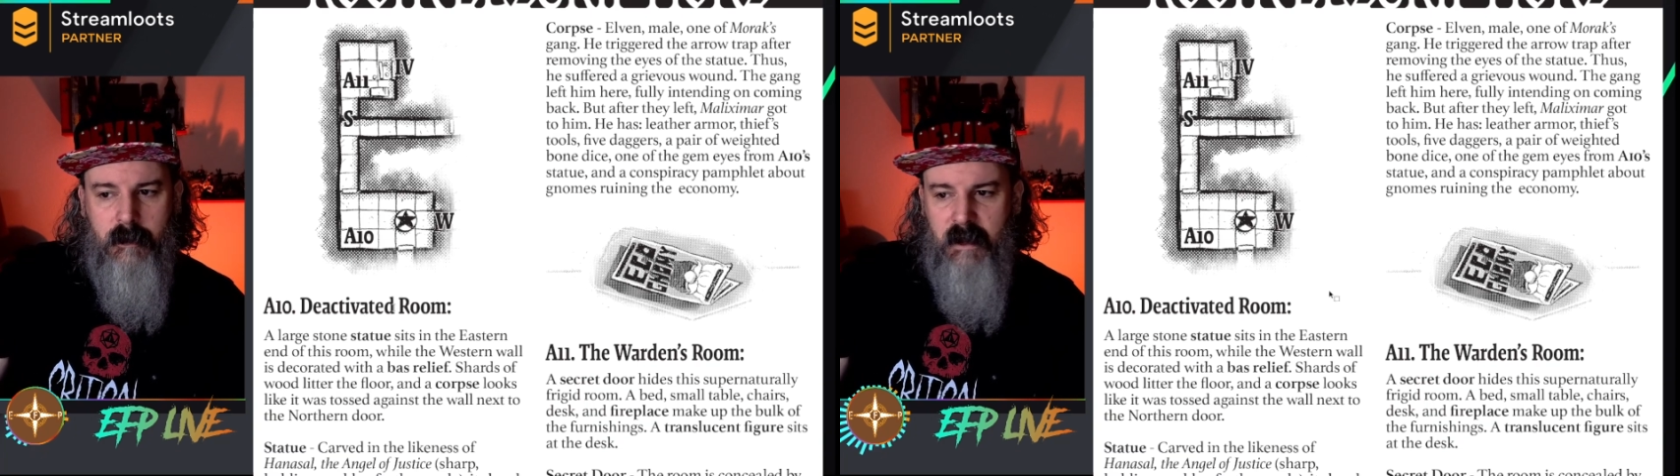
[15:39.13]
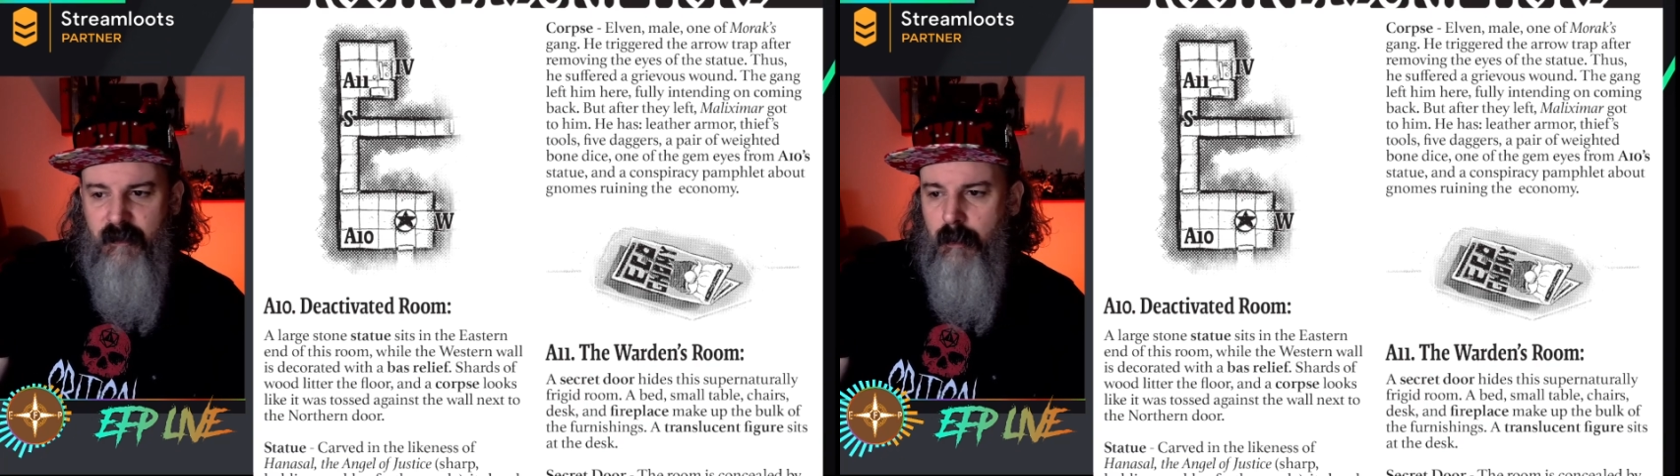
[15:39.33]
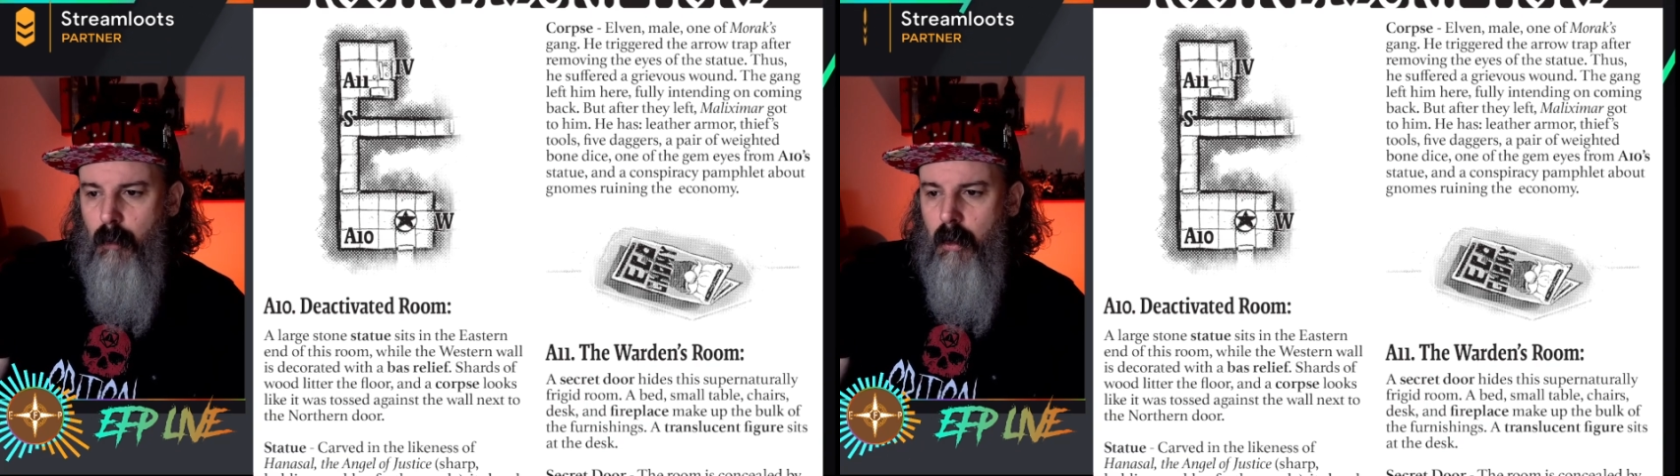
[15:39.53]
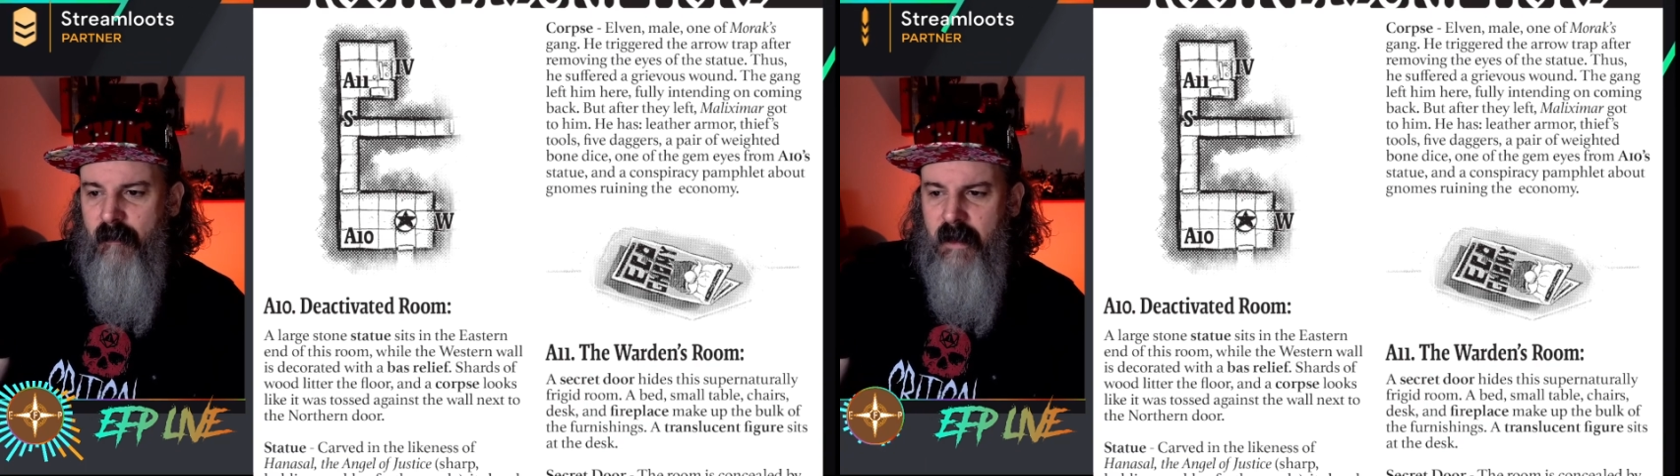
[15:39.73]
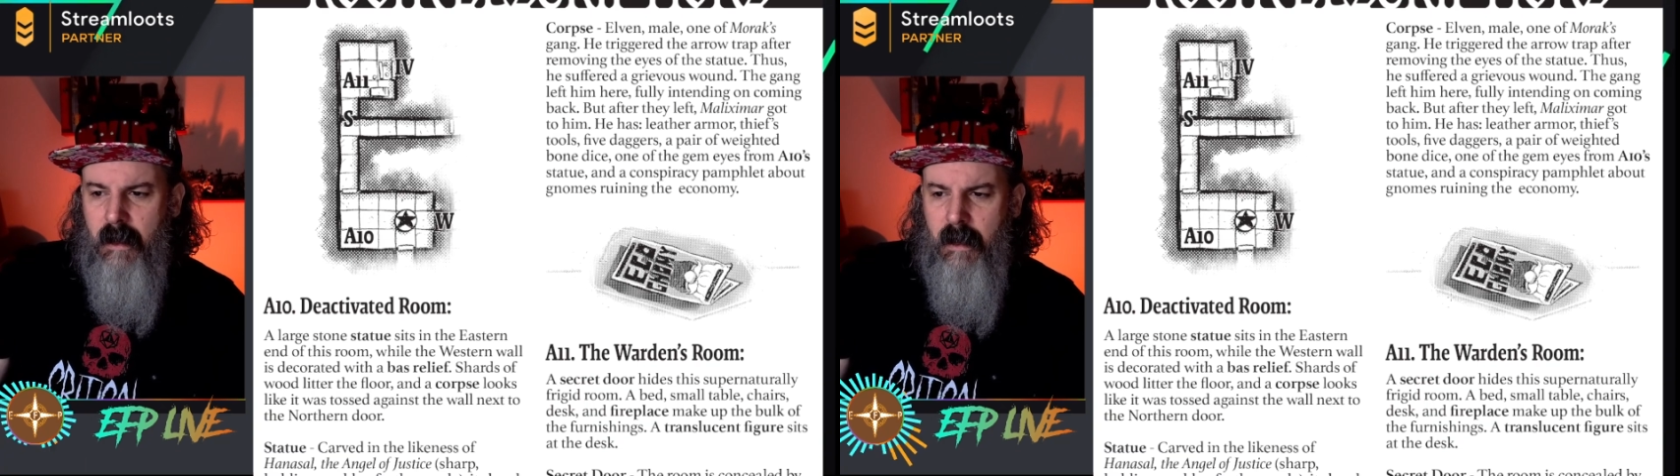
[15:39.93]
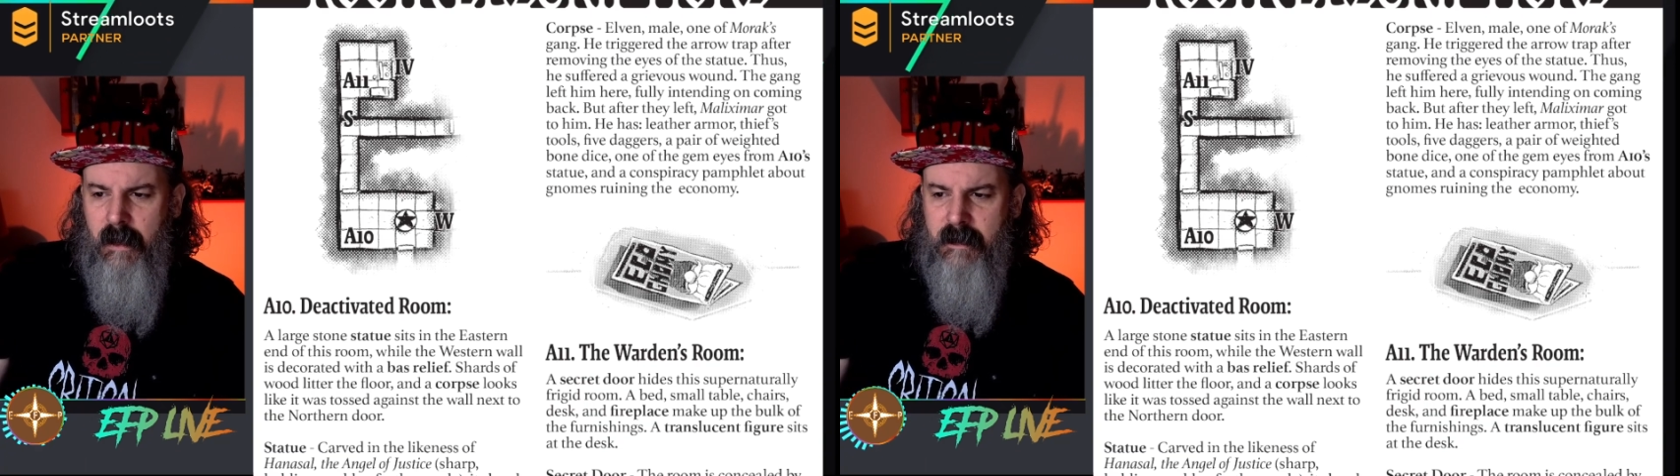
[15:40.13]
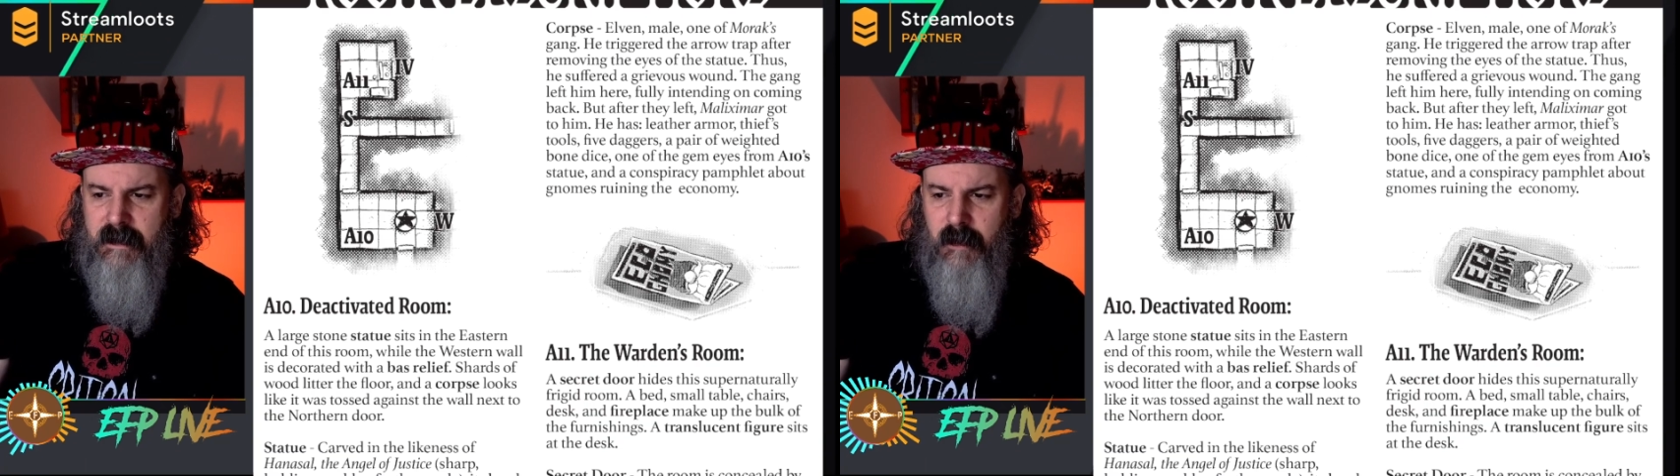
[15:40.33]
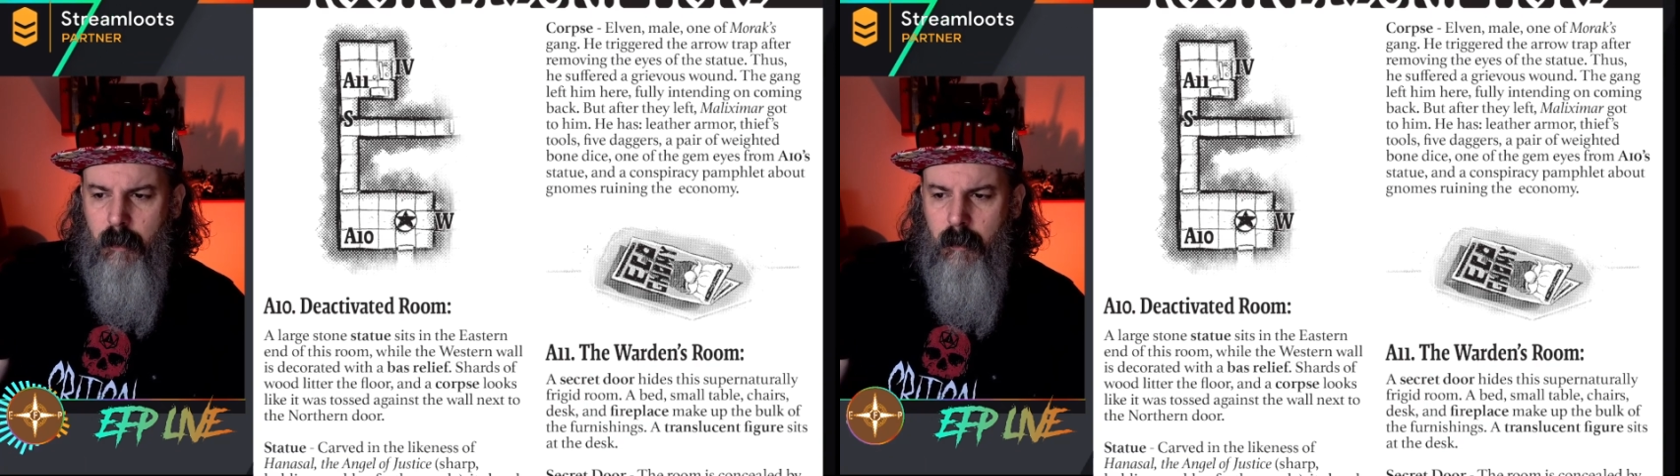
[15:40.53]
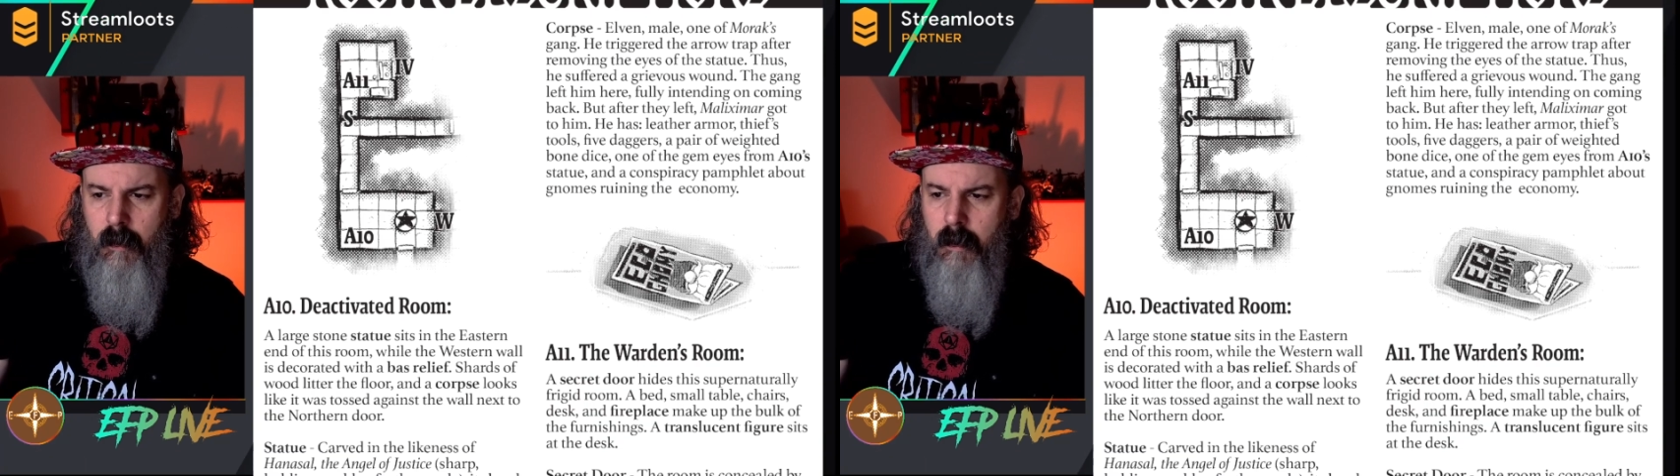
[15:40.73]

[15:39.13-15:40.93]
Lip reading: giving you more of it. I like this little...